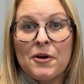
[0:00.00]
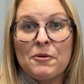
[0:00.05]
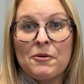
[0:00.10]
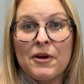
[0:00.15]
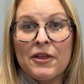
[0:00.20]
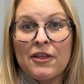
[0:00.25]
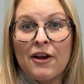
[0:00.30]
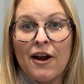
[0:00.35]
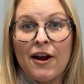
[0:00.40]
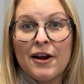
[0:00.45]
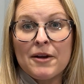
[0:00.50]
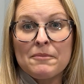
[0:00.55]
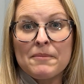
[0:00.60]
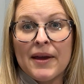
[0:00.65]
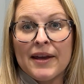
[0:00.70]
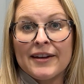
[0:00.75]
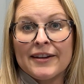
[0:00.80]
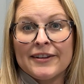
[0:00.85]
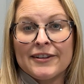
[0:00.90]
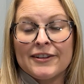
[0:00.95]
with our
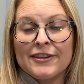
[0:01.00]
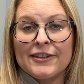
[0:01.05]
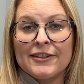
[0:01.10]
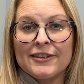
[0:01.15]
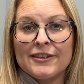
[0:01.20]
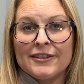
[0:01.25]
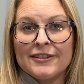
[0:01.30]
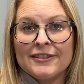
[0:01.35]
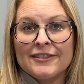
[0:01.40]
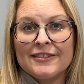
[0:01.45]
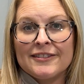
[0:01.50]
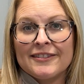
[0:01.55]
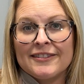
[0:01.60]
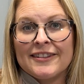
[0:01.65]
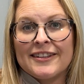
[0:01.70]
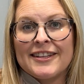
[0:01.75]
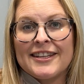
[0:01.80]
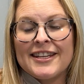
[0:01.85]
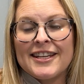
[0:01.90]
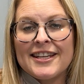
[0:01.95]
medical
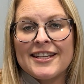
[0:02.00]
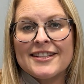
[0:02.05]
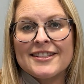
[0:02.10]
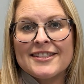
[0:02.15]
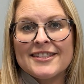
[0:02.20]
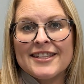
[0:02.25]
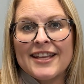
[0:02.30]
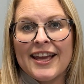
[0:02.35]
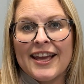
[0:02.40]
needs,